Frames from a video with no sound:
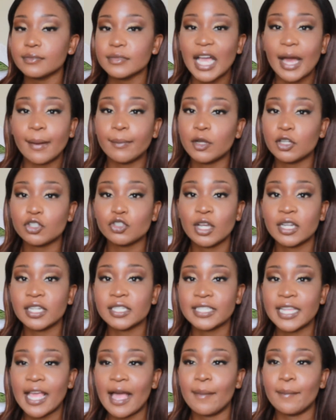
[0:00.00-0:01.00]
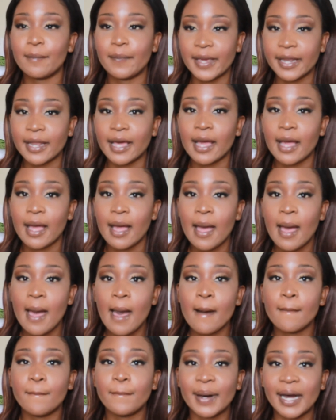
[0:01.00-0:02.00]
I'm not trying to say I'm better,
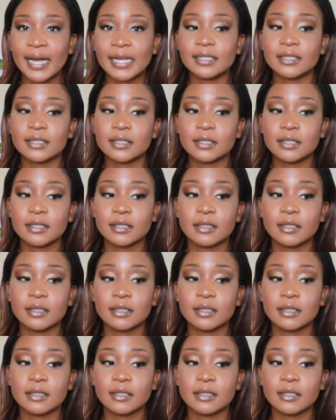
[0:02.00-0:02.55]
but